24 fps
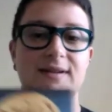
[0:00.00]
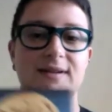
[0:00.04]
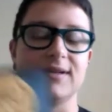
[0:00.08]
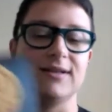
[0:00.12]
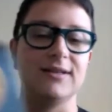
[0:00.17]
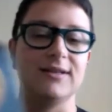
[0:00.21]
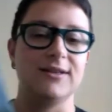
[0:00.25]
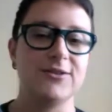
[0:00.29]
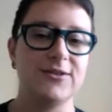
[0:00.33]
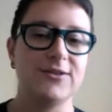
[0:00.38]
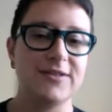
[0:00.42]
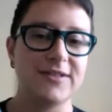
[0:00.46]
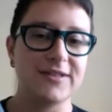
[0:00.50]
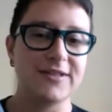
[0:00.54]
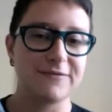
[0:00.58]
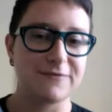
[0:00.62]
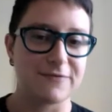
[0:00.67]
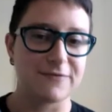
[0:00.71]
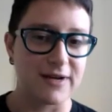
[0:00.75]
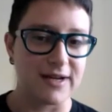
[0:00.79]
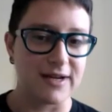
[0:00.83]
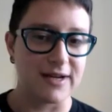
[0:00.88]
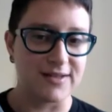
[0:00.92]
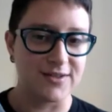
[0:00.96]
Lunatic
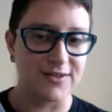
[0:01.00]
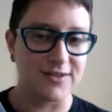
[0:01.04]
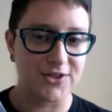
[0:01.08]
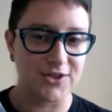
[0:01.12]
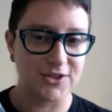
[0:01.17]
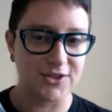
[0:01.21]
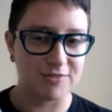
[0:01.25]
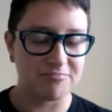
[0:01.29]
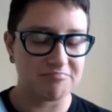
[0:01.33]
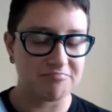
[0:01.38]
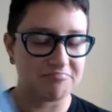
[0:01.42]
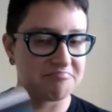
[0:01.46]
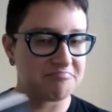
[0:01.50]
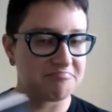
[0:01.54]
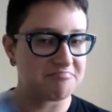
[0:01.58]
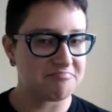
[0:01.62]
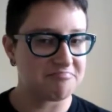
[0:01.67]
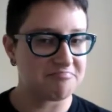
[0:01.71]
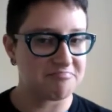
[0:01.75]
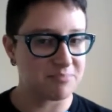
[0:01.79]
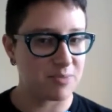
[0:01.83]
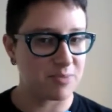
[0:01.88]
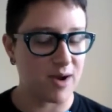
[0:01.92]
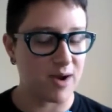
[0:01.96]
Fringe,
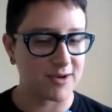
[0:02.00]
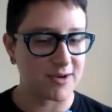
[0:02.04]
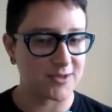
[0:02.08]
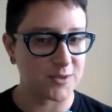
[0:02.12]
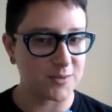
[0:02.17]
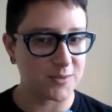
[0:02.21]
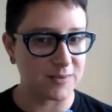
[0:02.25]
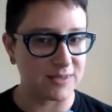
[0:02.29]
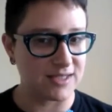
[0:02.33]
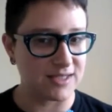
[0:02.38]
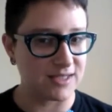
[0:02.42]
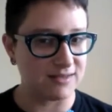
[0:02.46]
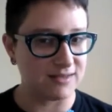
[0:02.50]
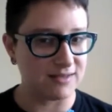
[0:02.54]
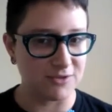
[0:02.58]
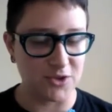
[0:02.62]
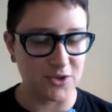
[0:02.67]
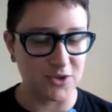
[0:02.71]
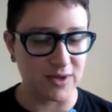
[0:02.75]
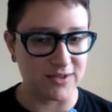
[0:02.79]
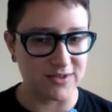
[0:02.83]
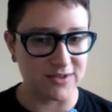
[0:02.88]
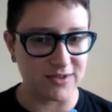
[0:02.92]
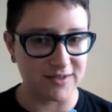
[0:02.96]
approximately
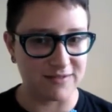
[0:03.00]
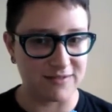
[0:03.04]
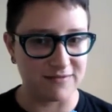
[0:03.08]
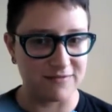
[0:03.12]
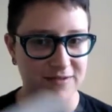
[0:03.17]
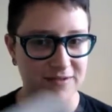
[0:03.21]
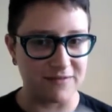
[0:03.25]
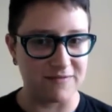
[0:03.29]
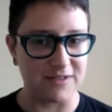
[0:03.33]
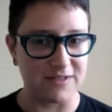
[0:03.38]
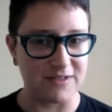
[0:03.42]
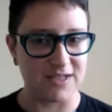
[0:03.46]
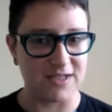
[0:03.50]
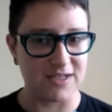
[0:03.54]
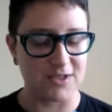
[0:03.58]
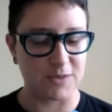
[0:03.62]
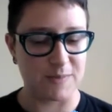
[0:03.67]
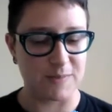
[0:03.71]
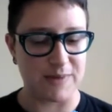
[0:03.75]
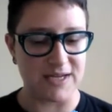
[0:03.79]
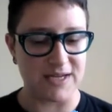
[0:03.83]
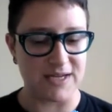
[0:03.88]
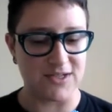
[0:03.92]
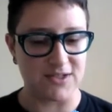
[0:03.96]
250 ish
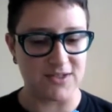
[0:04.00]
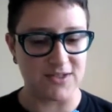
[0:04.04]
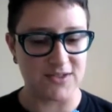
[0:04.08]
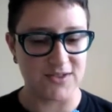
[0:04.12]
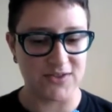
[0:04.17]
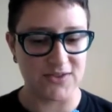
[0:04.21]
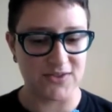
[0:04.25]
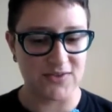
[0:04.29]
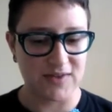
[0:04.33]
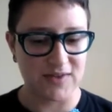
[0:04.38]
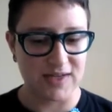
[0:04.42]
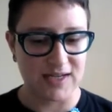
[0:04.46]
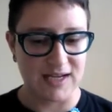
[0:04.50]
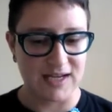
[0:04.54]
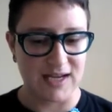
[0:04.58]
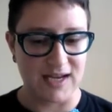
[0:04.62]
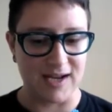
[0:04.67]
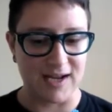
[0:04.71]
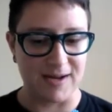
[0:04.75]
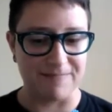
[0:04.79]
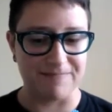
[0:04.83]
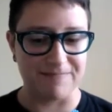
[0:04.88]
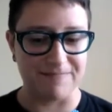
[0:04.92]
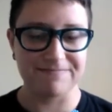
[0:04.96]
pages,
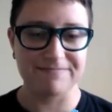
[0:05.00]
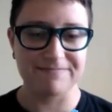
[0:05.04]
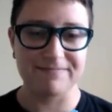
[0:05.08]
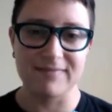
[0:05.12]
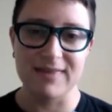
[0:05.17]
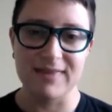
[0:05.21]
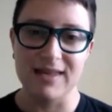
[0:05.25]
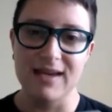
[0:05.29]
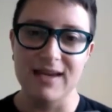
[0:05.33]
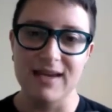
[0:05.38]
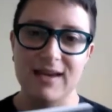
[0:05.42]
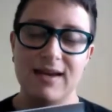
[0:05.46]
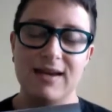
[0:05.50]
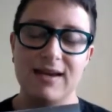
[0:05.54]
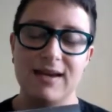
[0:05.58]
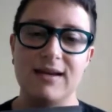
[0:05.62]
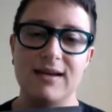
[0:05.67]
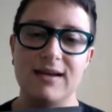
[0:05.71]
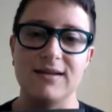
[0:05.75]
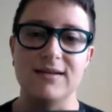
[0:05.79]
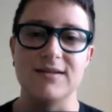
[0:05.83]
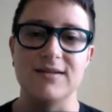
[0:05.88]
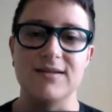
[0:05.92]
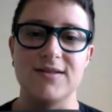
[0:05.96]
um,
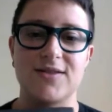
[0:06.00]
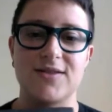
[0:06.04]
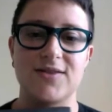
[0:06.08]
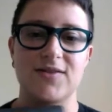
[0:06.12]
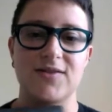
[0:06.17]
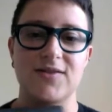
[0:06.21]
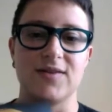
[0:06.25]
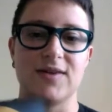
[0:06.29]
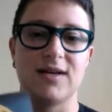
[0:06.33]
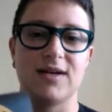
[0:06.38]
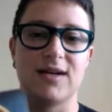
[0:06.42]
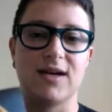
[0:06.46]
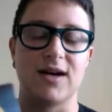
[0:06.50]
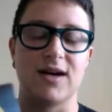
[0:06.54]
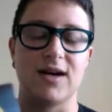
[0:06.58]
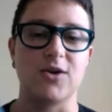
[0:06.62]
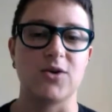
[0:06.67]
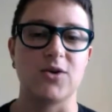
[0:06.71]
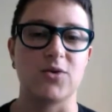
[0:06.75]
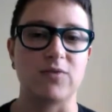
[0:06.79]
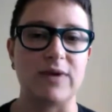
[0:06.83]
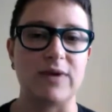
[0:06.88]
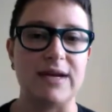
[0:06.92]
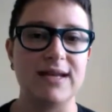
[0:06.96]
is a
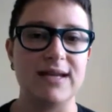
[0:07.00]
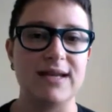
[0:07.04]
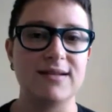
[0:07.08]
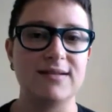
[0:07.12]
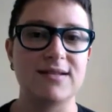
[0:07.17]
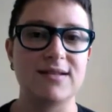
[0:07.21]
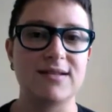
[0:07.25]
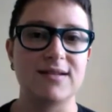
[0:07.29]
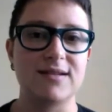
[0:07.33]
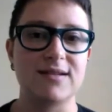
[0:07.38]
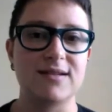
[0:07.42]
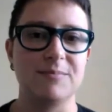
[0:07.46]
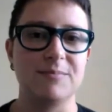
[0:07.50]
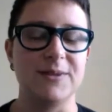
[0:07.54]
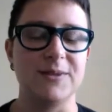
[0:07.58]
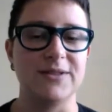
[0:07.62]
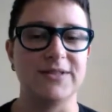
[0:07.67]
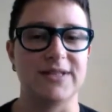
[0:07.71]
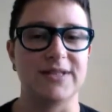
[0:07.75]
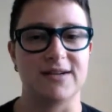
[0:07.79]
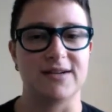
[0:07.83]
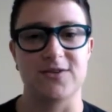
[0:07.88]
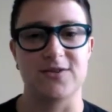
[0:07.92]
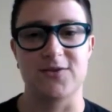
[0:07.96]
great
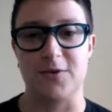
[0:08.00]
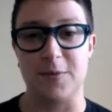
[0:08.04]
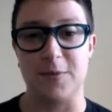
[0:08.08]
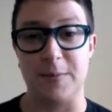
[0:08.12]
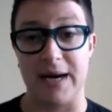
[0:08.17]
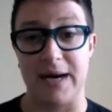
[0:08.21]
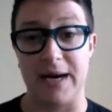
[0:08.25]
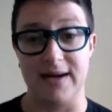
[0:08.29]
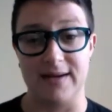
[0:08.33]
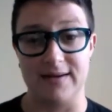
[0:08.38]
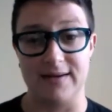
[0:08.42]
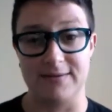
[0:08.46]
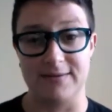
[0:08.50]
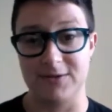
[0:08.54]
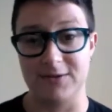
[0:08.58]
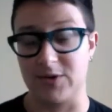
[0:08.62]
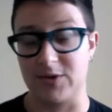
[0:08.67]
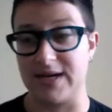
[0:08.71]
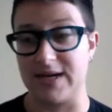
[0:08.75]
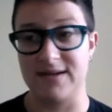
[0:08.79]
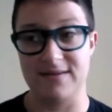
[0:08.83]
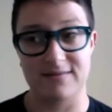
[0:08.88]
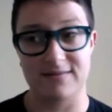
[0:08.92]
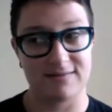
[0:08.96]
Bildungsroman,
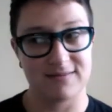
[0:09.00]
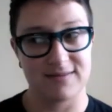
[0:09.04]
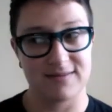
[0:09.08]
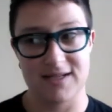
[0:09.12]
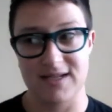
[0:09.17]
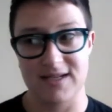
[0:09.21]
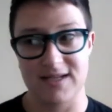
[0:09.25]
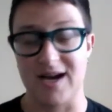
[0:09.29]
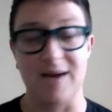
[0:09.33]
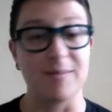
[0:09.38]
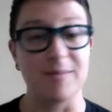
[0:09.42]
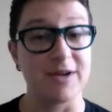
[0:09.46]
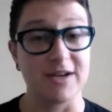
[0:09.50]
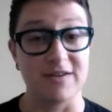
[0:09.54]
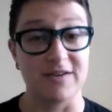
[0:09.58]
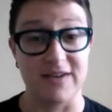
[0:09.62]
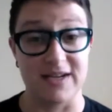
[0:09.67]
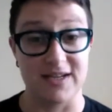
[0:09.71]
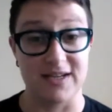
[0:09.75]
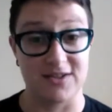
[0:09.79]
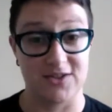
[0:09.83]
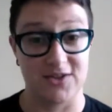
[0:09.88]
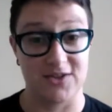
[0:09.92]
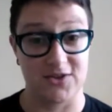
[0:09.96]
great coming of
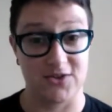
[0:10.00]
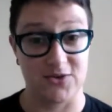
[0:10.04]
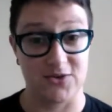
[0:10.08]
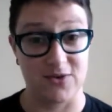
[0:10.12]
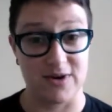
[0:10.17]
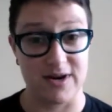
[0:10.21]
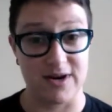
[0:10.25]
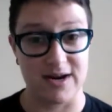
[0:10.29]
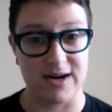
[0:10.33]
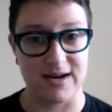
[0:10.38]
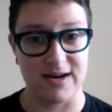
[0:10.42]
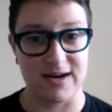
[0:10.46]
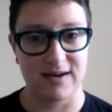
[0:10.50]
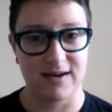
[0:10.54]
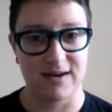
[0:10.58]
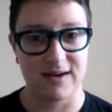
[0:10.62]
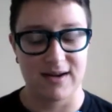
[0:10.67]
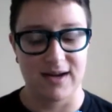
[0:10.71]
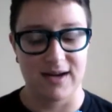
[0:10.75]
age story.